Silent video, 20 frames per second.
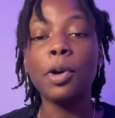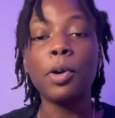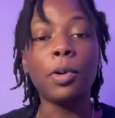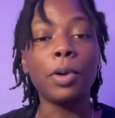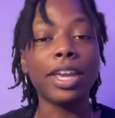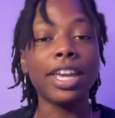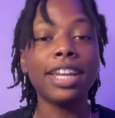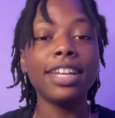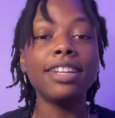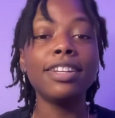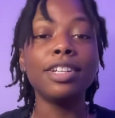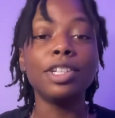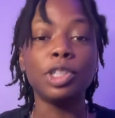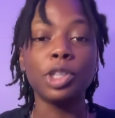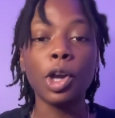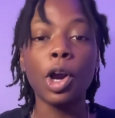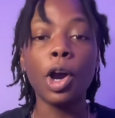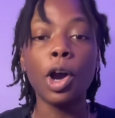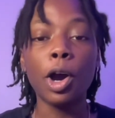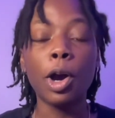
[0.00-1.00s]
or getting a
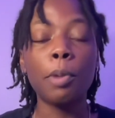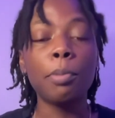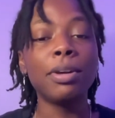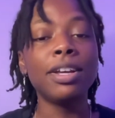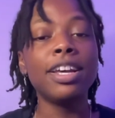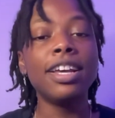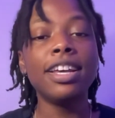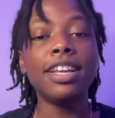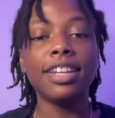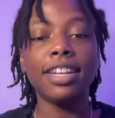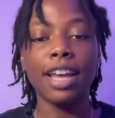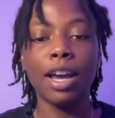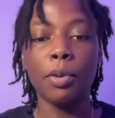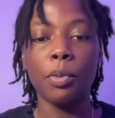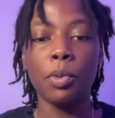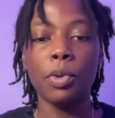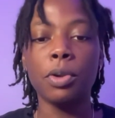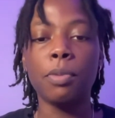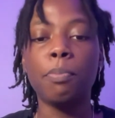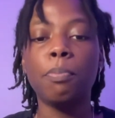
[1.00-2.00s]
job that
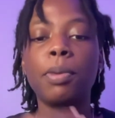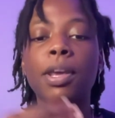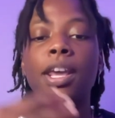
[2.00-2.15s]
would